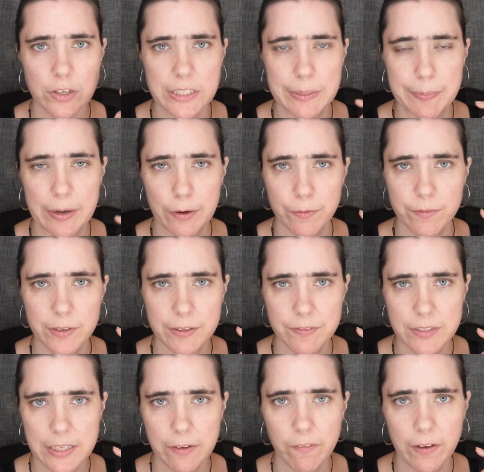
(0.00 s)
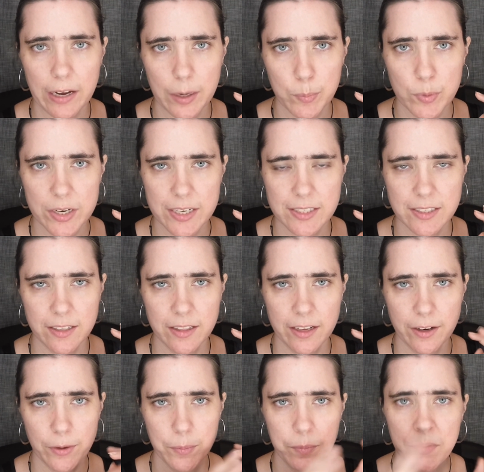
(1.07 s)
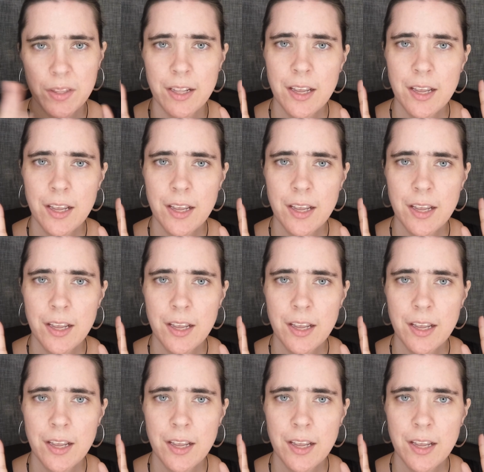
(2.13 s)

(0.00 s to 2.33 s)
There's about 50 fabrics in there.